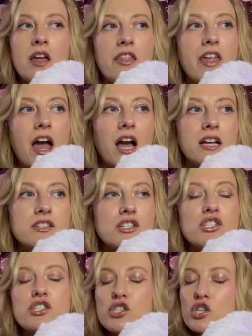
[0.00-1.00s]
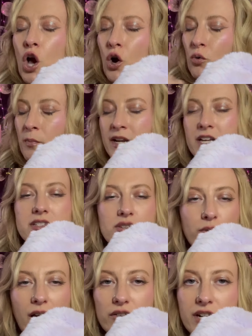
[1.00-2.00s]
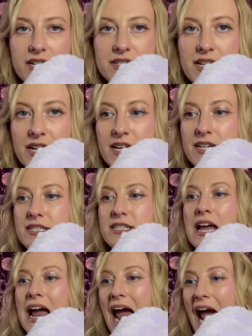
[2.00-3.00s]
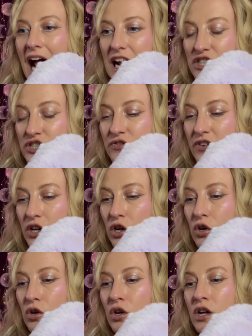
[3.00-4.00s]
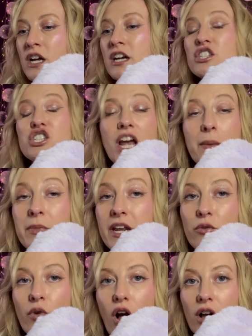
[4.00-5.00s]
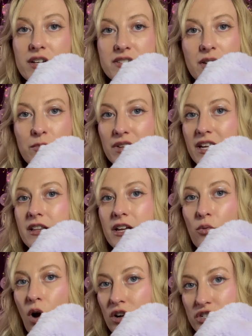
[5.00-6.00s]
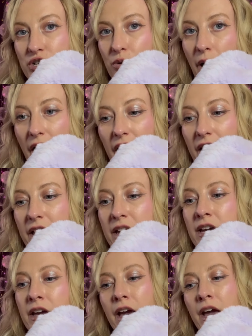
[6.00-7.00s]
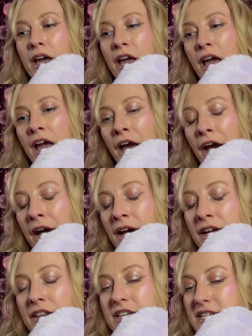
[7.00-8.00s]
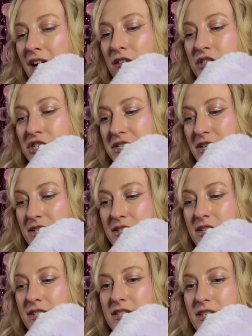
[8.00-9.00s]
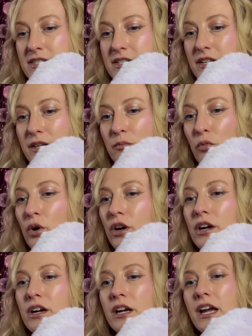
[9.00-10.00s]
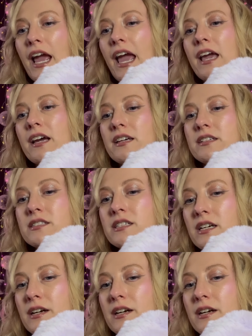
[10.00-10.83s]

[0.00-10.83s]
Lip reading: that so many surrounding cities, Asheville, Chimney Rock is completely washed away. The town just doesn't exist anymore. And